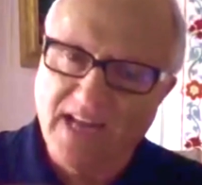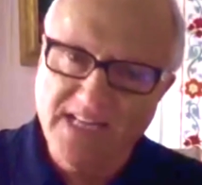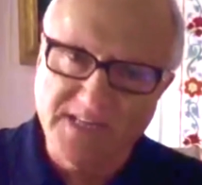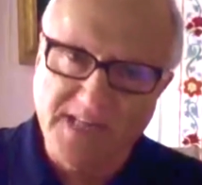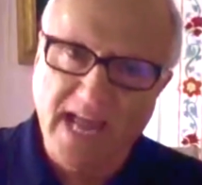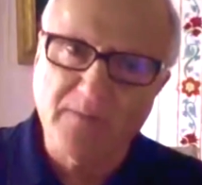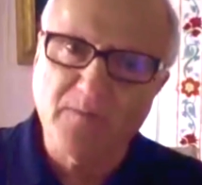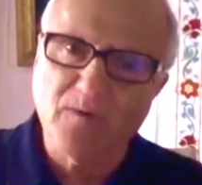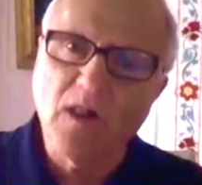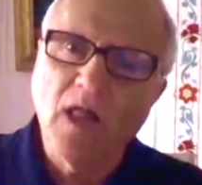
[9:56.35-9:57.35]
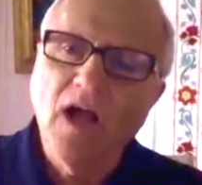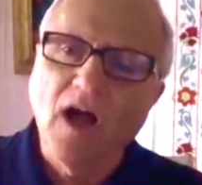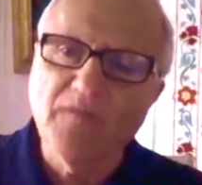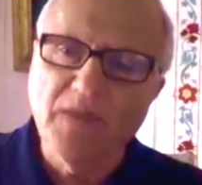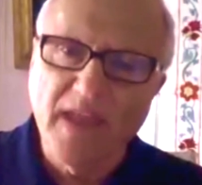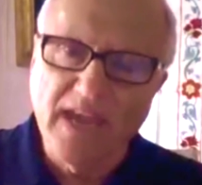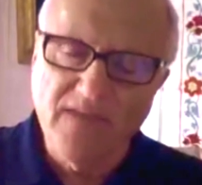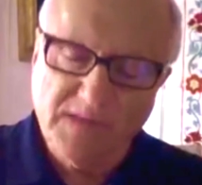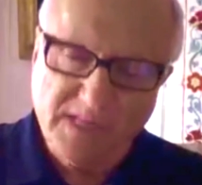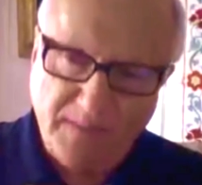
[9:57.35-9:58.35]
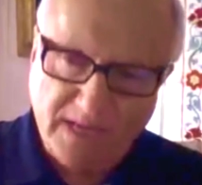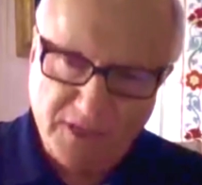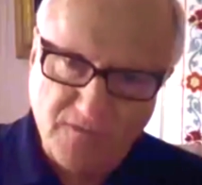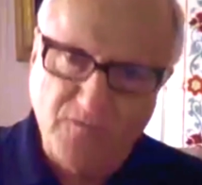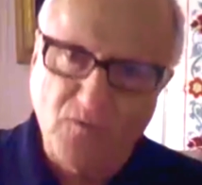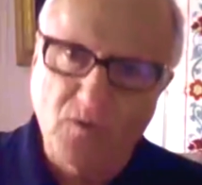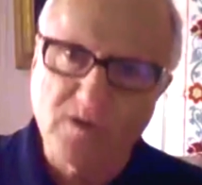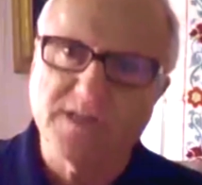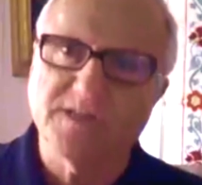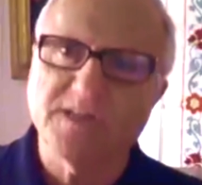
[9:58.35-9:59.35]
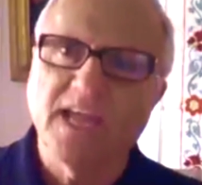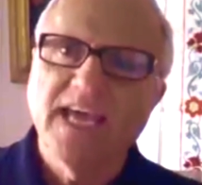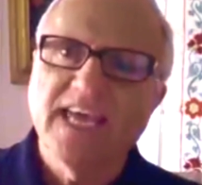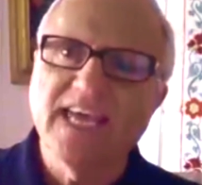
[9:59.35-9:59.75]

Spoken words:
vice admiral of the Navy, special forces.